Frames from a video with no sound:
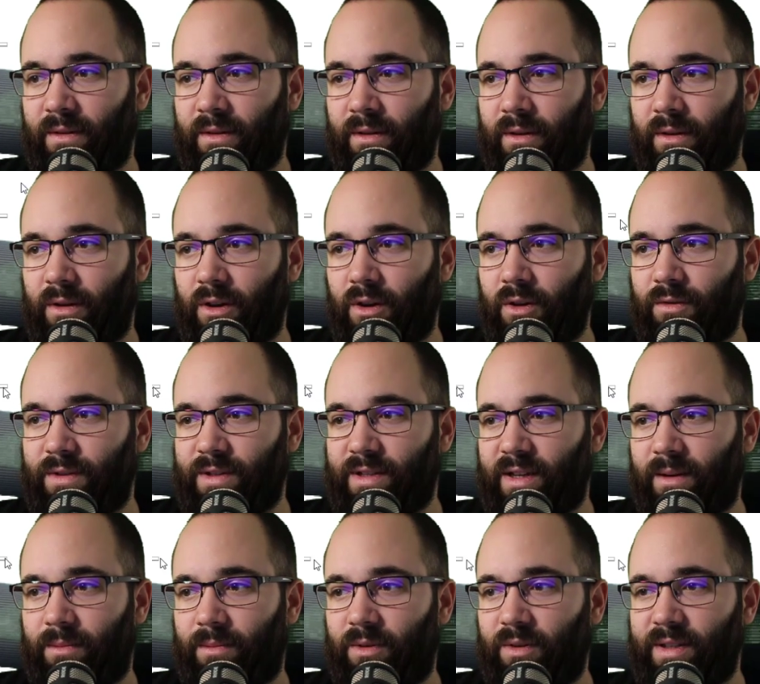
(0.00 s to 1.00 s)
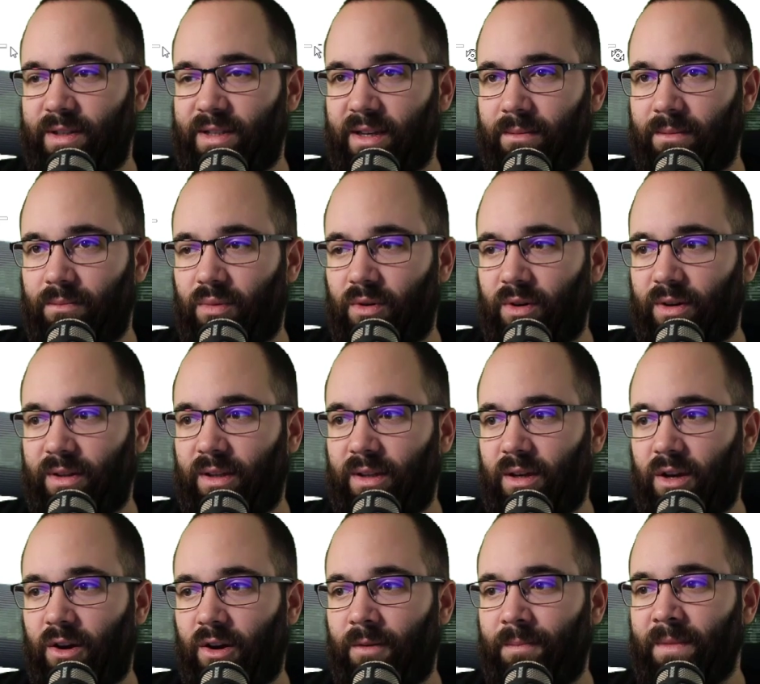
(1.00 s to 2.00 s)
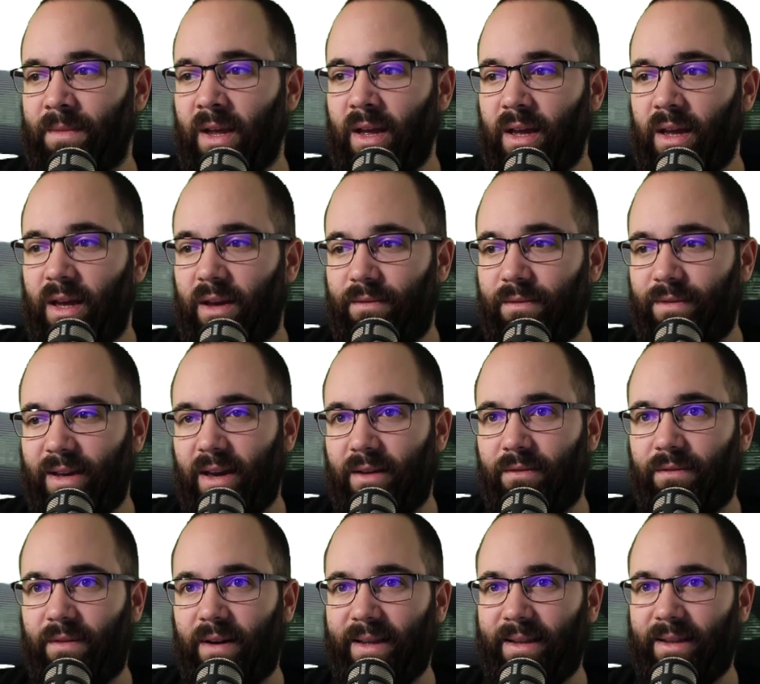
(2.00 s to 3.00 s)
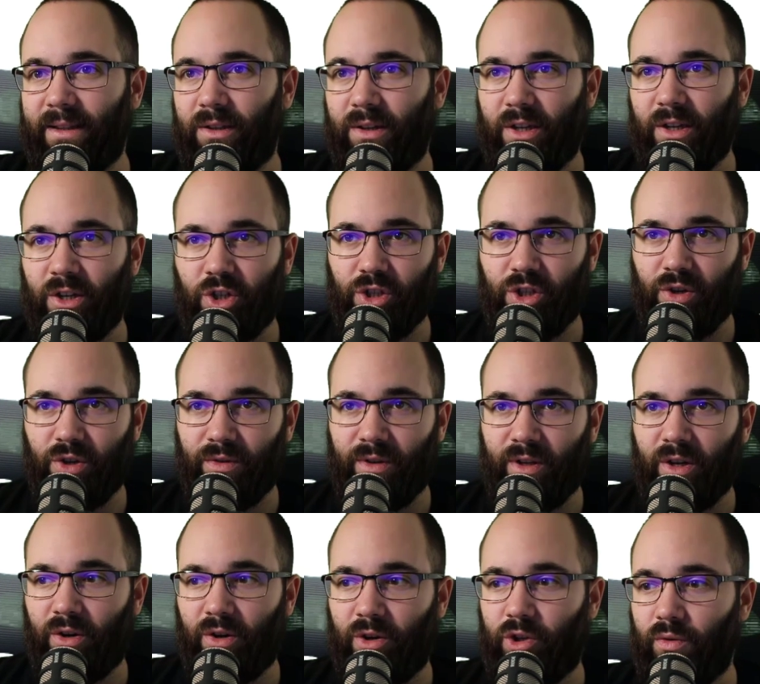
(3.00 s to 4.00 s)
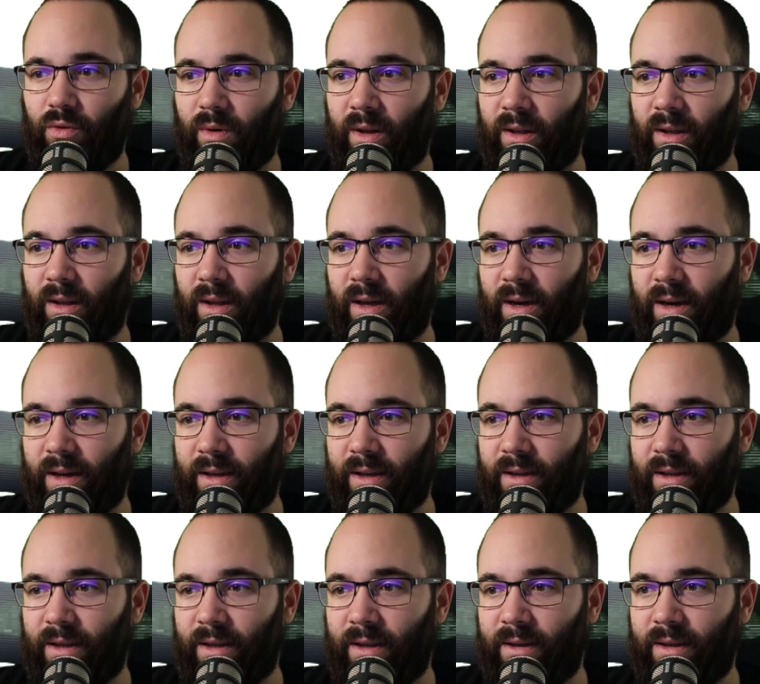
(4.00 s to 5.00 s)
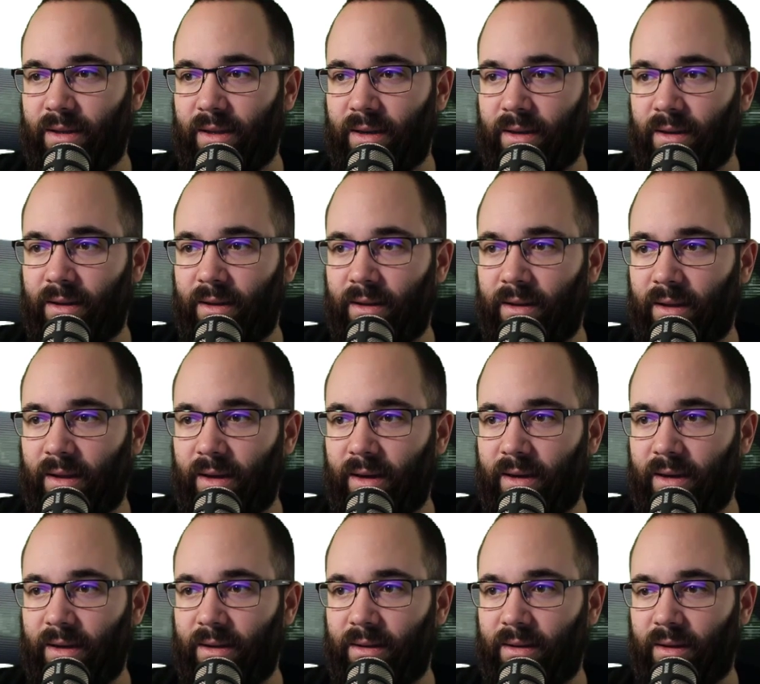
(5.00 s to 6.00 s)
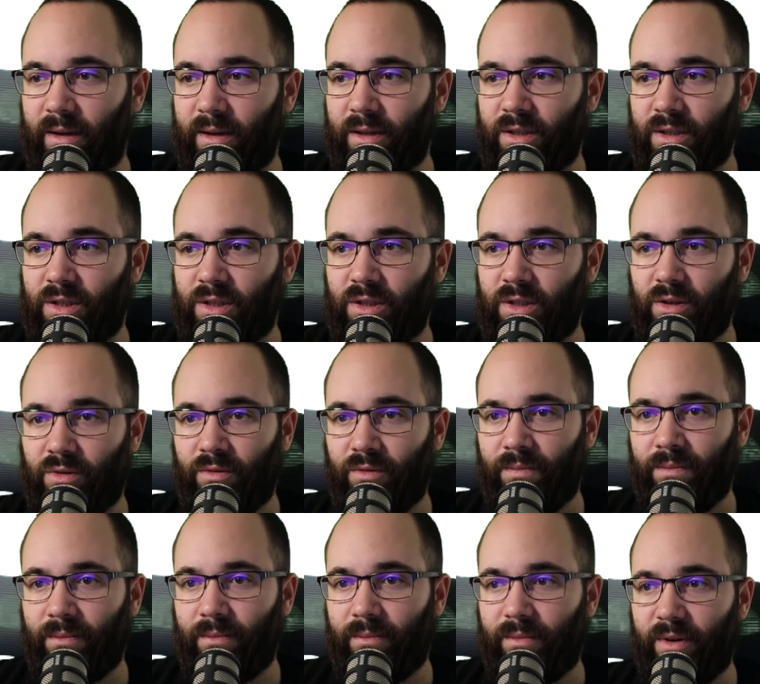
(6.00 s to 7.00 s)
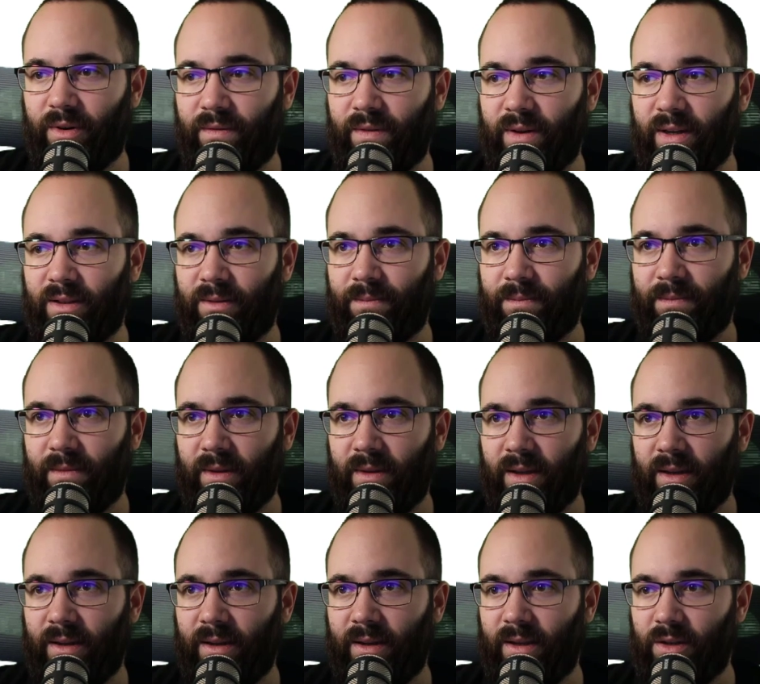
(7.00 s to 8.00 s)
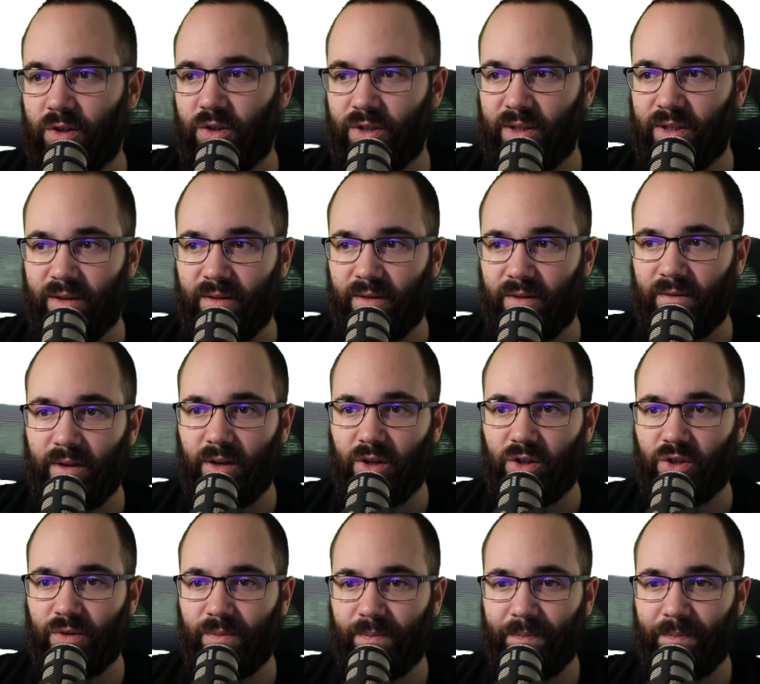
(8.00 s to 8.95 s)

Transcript: goes up to the same point here. If you can't find it, you can just go here to align and then align it like so. Perfect. And then you just hit finish